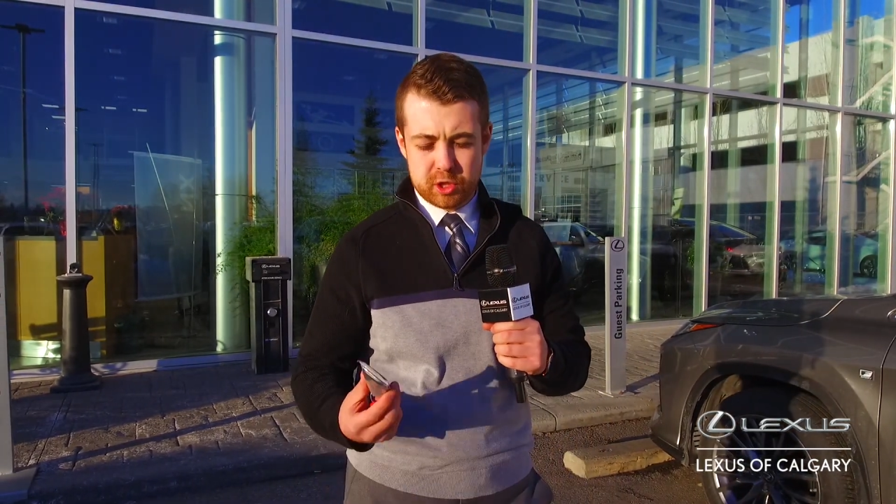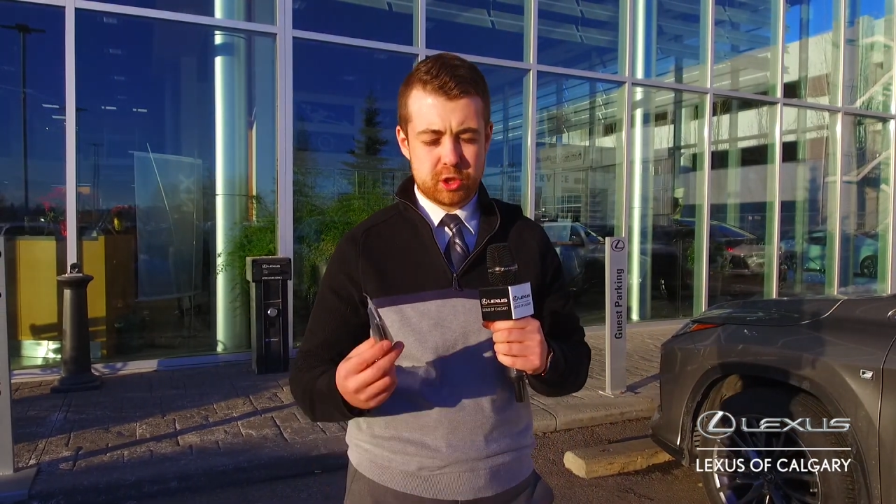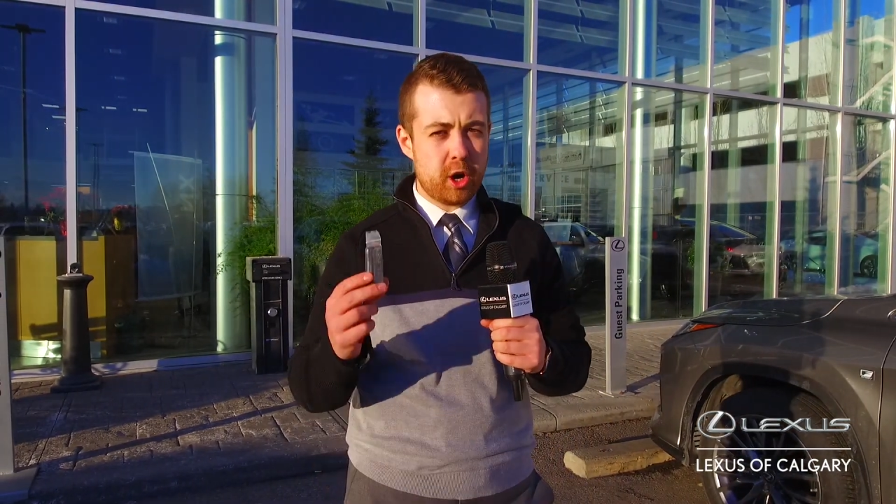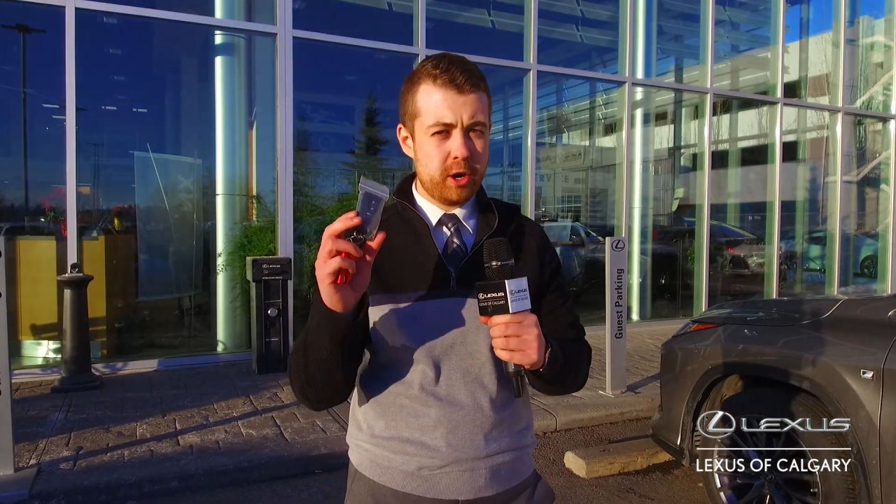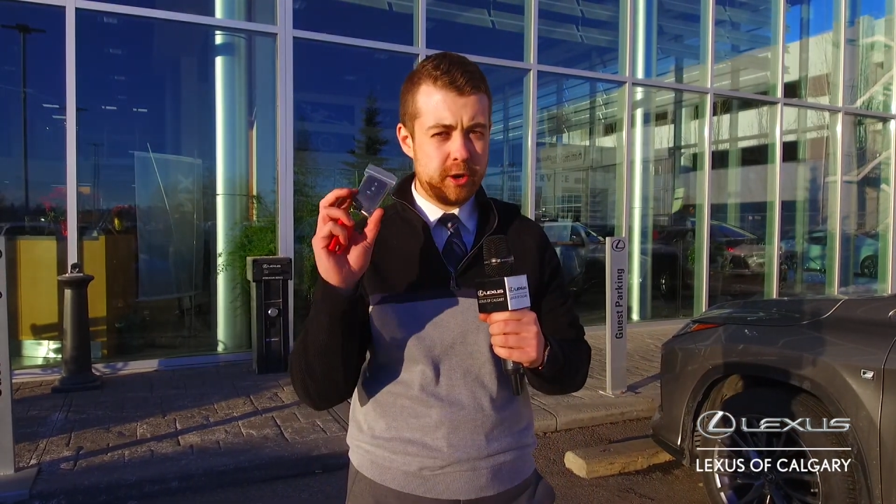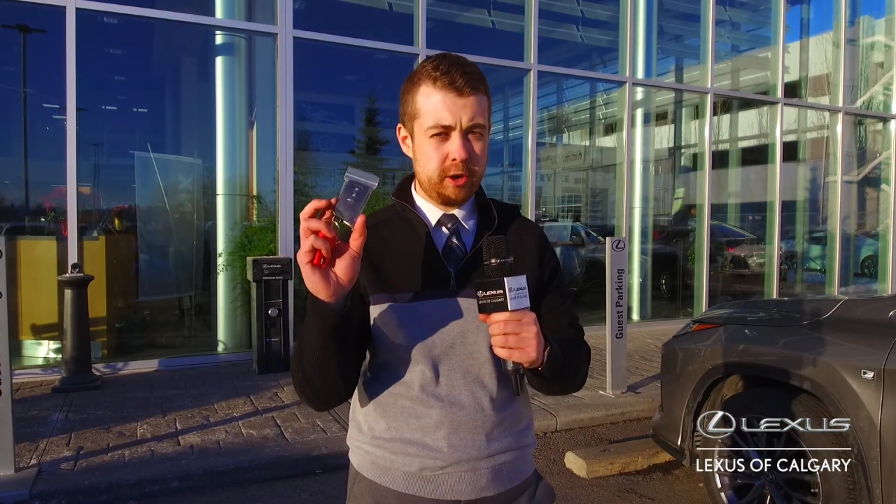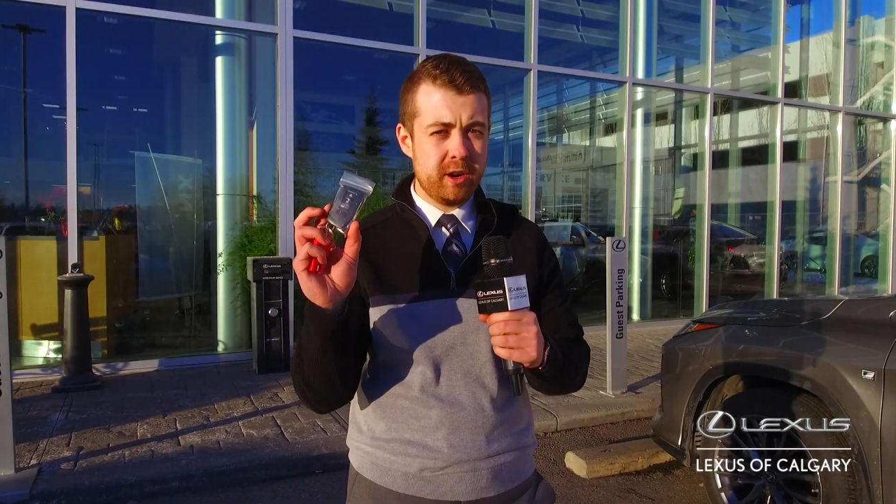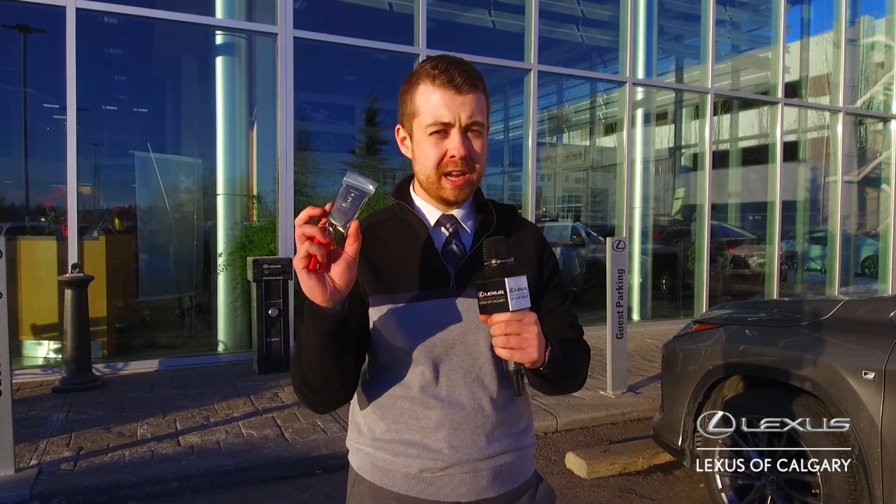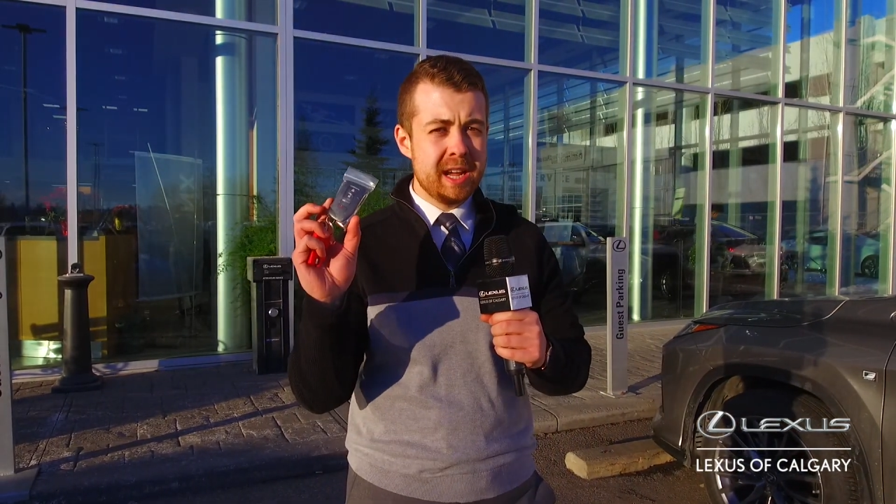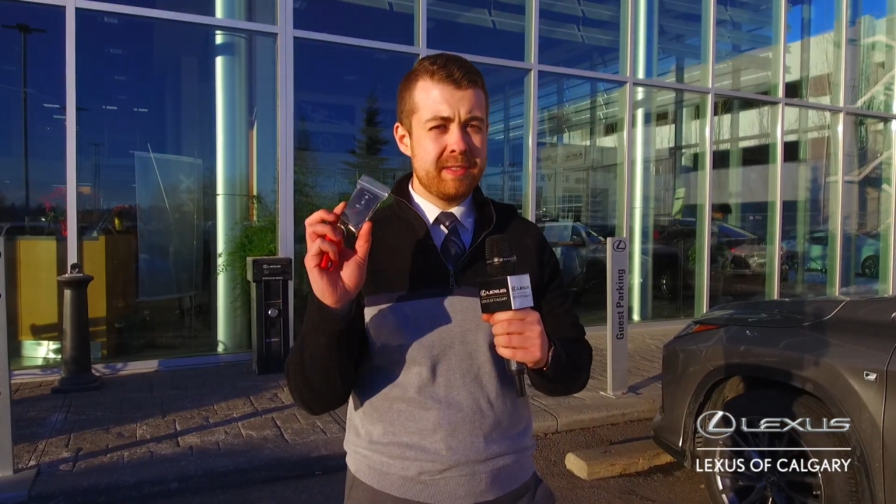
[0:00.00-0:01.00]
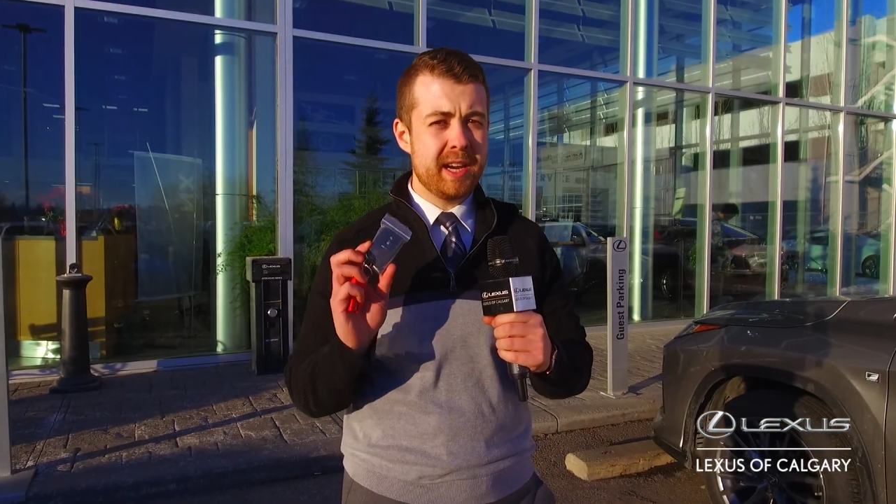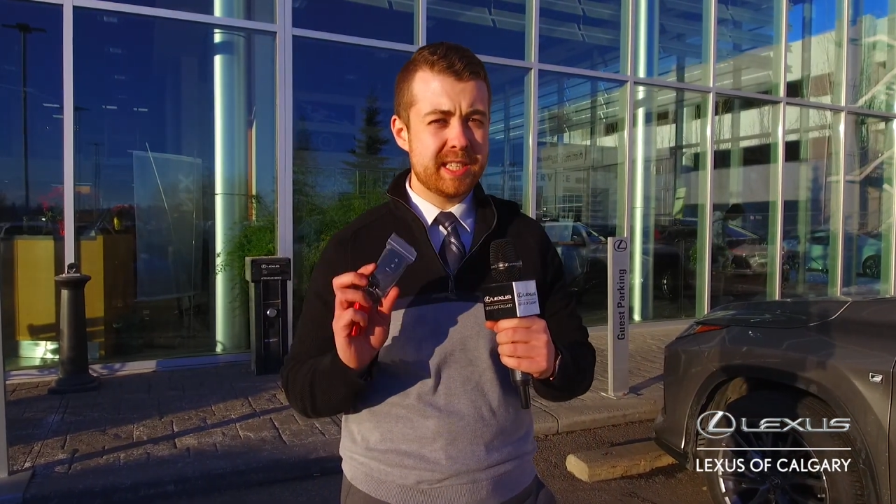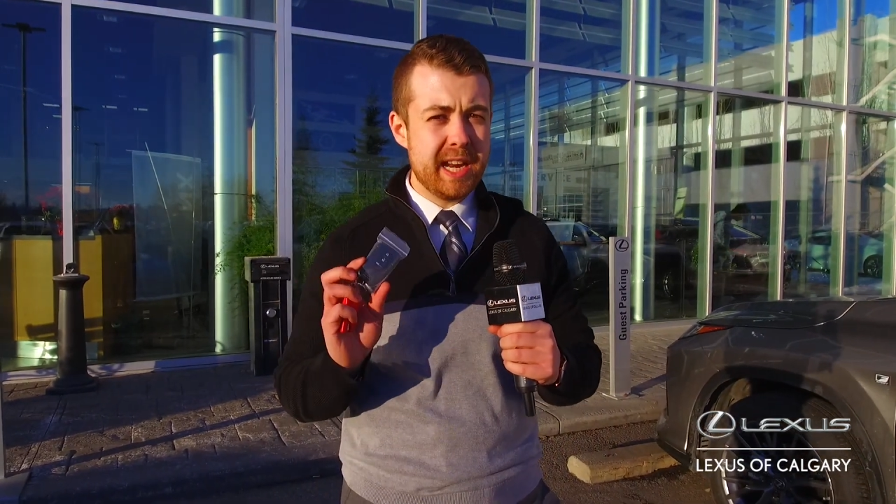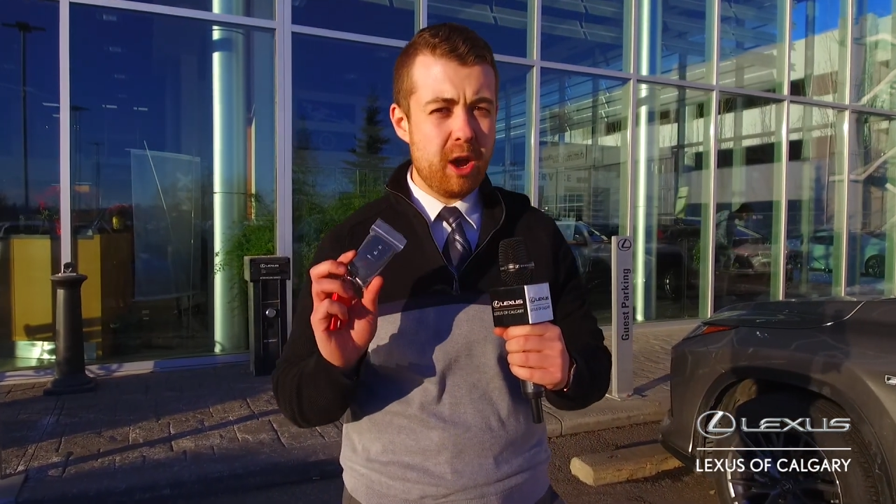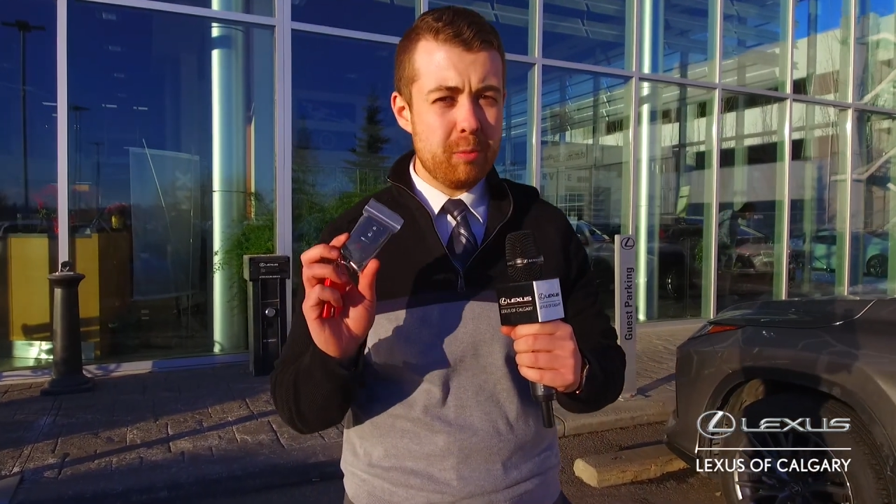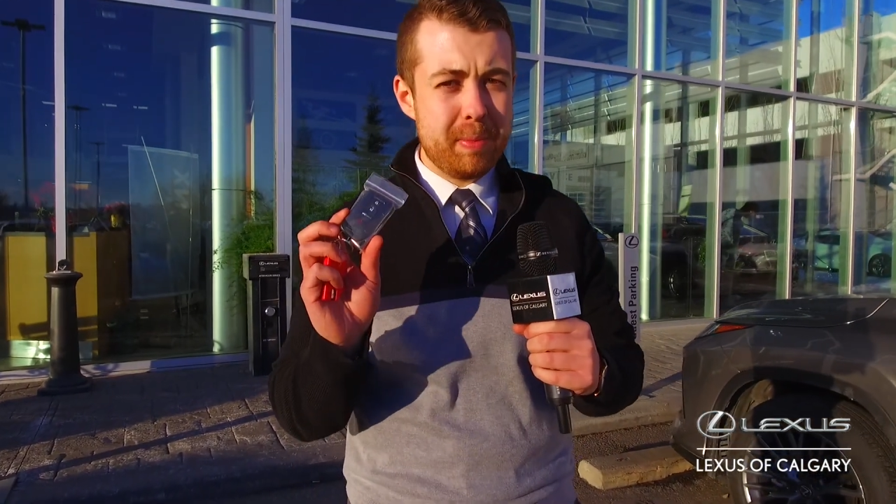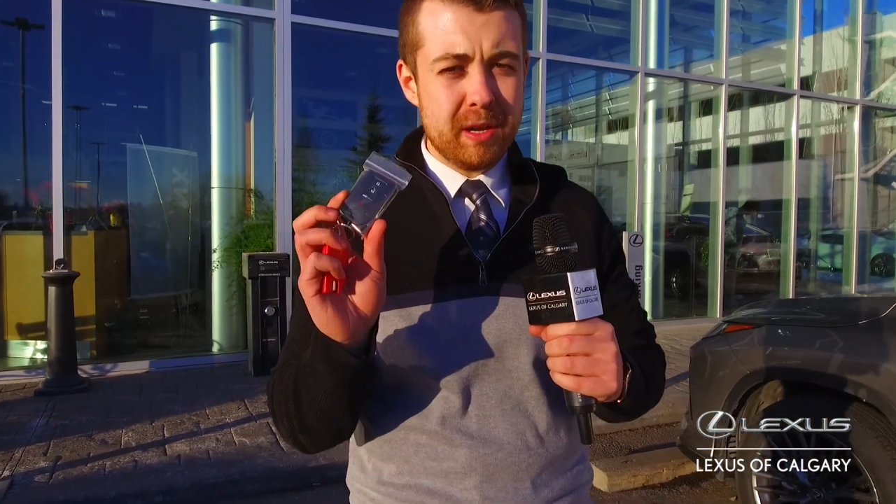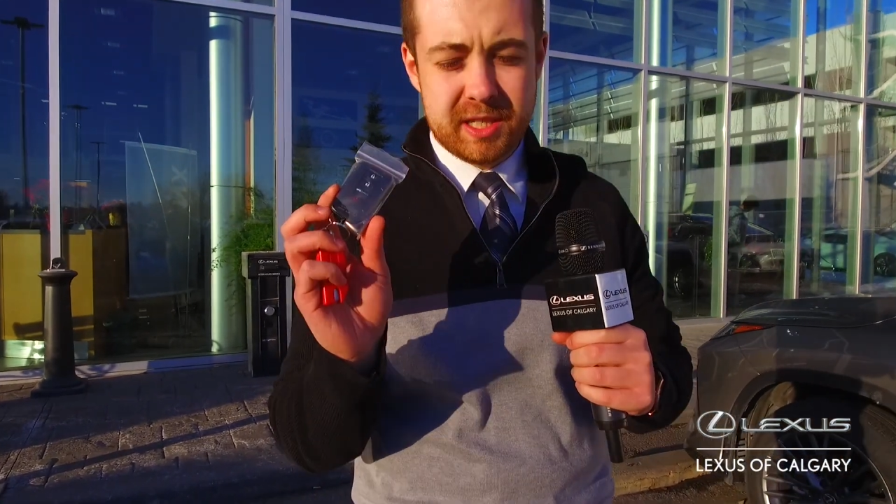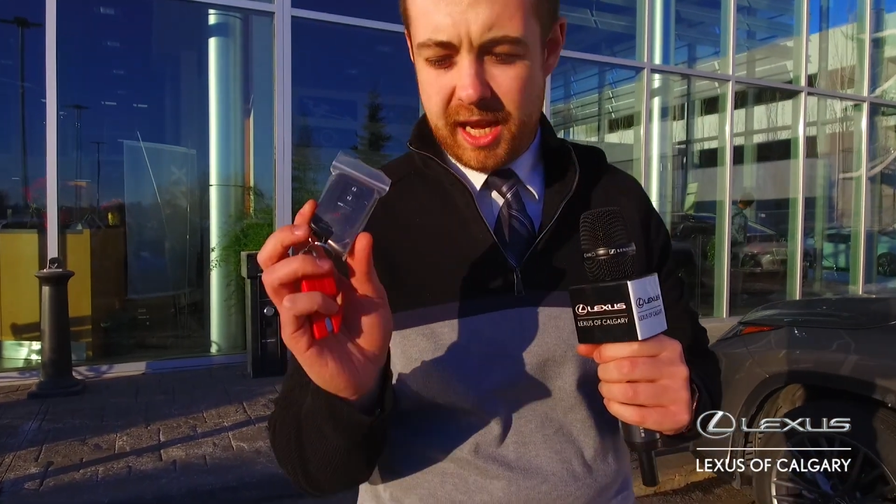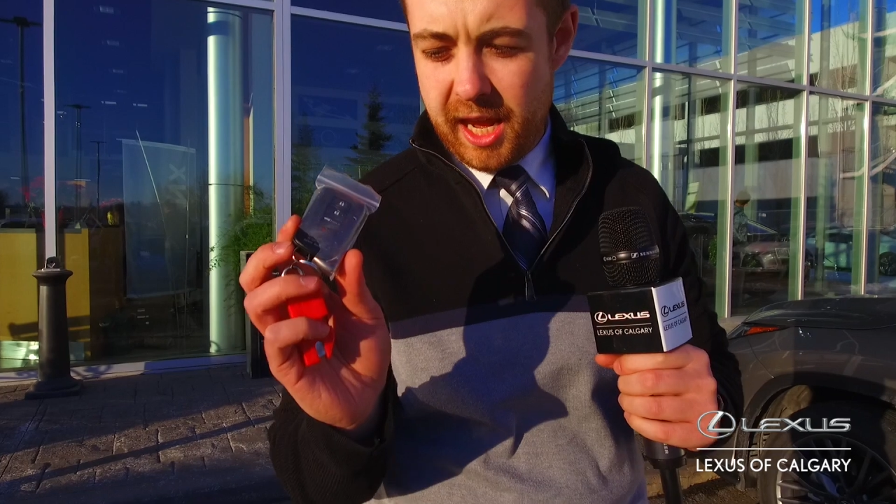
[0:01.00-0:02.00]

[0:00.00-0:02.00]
starter that is now built